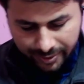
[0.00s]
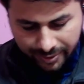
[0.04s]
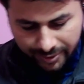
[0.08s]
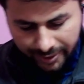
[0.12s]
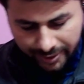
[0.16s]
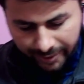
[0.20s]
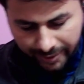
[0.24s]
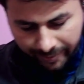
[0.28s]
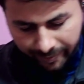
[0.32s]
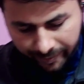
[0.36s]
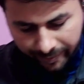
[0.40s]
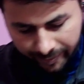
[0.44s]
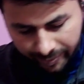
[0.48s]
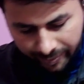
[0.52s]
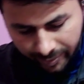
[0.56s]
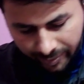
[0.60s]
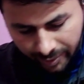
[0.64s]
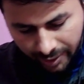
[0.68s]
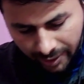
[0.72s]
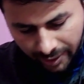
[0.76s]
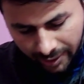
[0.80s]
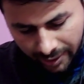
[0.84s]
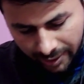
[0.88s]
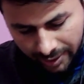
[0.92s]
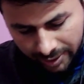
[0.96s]
Okay,
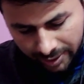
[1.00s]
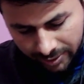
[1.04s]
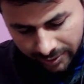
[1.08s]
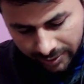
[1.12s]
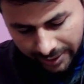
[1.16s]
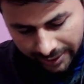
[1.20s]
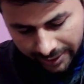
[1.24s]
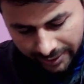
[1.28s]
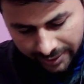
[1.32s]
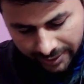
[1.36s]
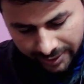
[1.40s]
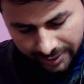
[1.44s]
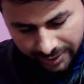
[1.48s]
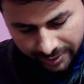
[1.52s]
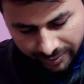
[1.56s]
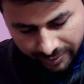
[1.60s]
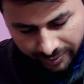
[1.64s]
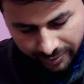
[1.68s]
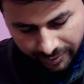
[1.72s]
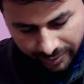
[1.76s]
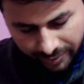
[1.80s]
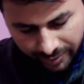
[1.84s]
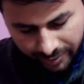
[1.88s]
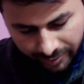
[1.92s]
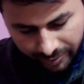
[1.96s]
so that is
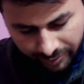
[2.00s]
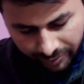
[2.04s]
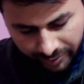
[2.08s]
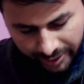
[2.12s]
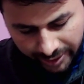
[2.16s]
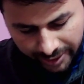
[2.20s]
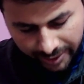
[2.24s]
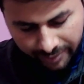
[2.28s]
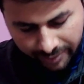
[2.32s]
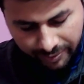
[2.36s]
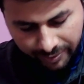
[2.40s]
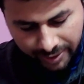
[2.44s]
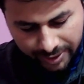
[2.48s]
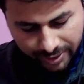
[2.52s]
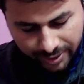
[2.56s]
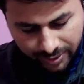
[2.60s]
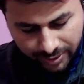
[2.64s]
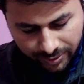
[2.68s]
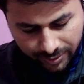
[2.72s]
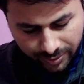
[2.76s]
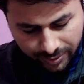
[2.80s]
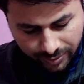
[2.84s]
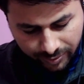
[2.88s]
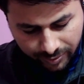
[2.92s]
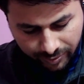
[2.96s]
V equals
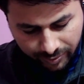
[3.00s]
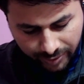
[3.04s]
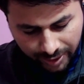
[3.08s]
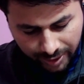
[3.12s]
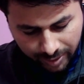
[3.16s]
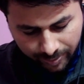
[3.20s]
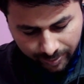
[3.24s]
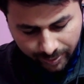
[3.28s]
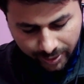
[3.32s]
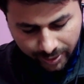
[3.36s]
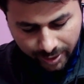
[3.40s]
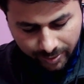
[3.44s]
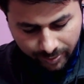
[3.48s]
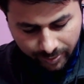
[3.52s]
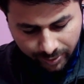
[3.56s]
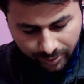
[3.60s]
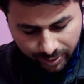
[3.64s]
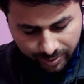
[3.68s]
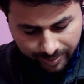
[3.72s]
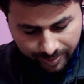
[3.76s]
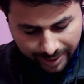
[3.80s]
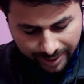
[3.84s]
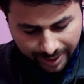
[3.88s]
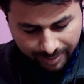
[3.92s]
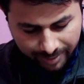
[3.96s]
to 1 upon
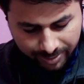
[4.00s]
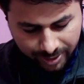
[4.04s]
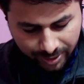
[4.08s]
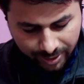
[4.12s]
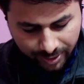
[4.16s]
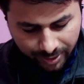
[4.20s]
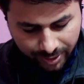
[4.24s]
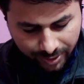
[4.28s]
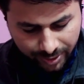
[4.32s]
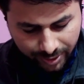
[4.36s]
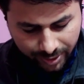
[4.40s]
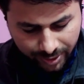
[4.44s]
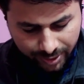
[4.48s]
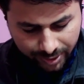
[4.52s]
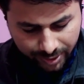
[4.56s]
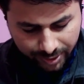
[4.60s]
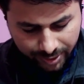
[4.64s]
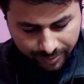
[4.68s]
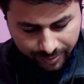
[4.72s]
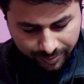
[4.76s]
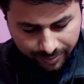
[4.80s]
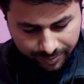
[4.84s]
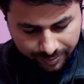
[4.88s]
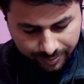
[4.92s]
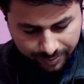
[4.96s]
4 pi epsilon naught
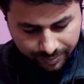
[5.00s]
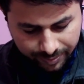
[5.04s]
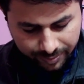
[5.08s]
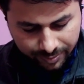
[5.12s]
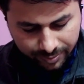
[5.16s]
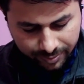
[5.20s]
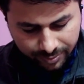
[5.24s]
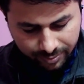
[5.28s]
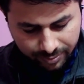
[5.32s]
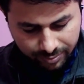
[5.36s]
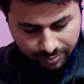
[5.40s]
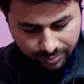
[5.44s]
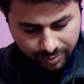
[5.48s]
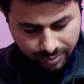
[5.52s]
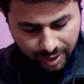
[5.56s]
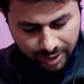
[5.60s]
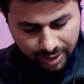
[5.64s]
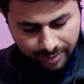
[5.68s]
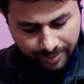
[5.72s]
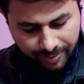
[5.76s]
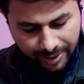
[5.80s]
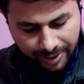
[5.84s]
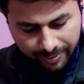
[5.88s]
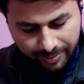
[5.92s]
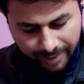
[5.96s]

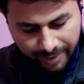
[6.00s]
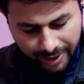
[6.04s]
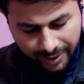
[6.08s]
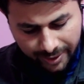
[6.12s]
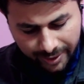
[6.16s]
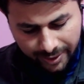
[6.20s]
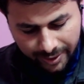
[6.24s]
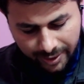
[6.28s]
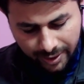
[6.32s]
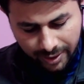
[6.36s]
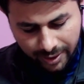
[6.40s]
multiplied by